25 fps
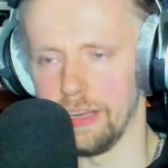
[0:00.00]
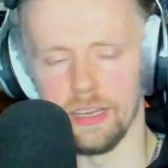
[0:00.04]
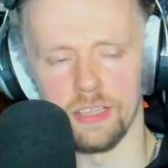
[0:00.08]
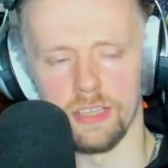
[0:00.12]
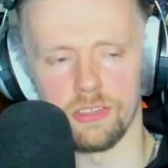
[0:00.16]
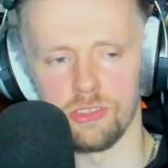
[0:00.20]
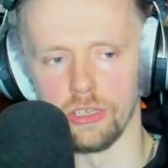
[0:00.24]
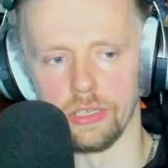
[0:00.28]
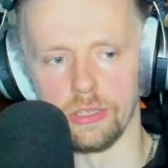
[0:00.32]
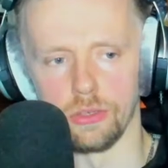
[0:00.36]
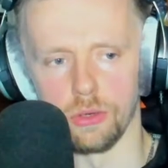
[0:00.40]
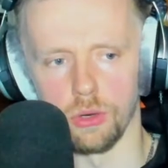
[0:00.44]

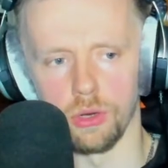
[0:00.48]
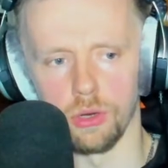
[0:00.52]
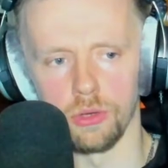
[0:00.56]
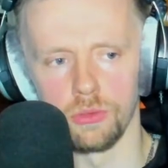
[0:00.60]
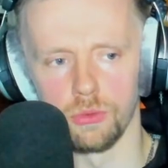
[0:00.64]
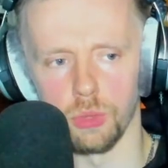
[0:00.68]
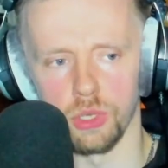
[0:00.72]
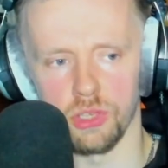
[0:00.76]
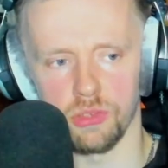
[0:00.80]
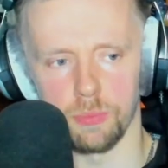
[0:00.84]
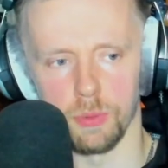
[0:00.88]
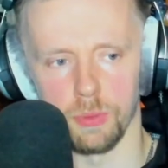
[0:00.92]
your own
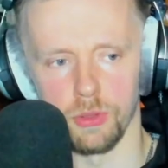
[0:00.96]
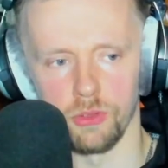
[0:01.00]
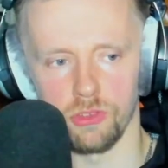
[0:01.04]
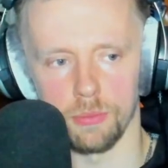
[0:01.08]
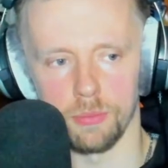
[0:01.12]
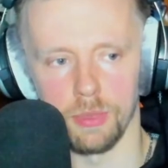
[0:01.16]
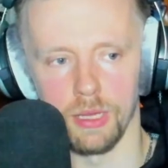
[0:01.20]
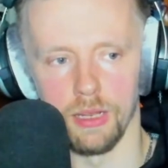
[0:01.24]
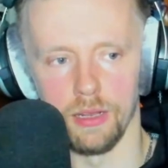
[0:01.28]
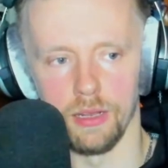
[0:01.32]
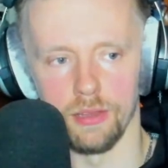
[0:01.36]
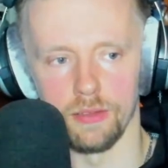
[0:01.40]

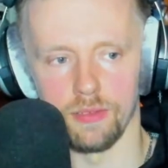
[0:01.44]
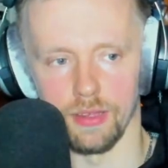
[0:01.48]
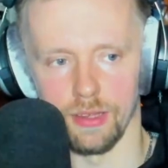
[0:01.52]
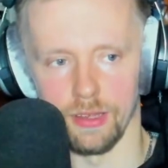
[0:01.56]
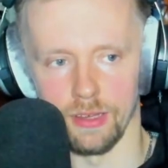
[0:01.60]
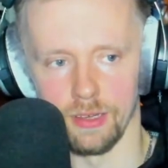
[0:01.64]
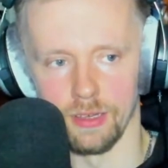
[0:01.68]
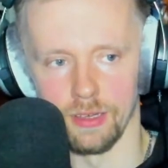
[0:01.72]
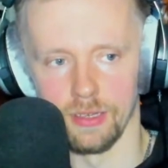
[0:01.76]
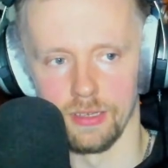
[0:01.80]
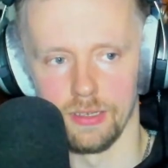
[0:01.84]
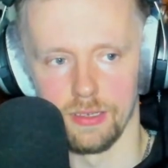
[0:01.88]

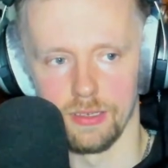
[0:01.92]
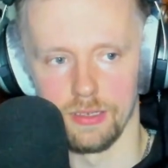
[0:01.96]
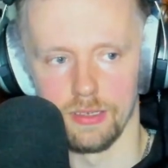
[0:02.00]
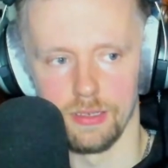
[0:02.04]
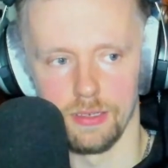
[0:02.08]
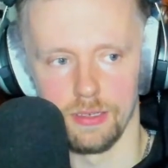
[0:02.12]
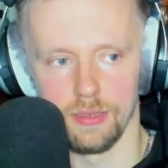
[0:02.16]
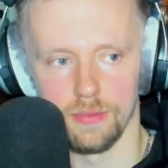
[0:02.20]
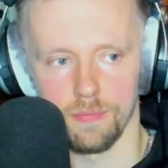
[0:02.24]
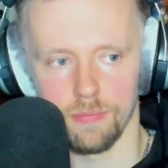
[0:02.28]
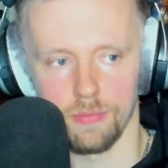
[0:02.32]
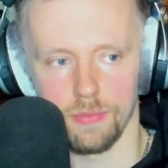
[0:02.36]
responsibility
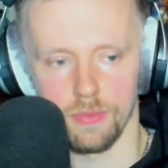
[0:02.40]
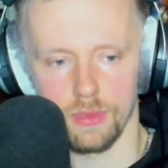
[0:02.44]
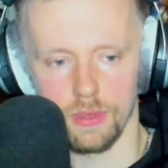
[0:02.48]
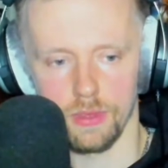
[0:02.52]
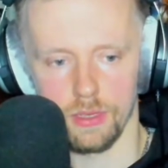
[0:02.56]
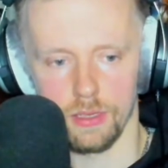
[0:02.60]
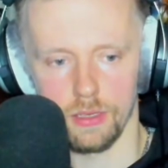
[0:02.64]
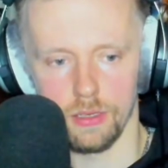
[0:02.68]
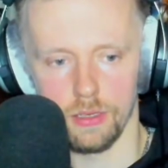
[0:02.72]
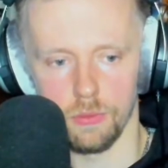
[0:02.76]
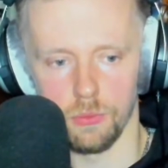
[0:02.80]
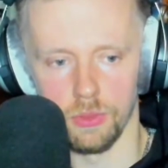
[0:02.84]

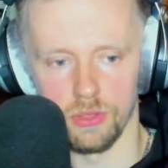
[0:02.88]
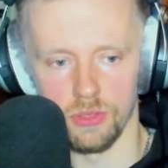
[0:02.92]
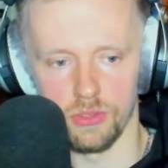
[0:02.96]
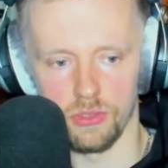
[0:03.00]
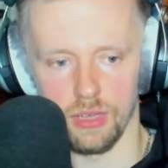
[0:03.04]
with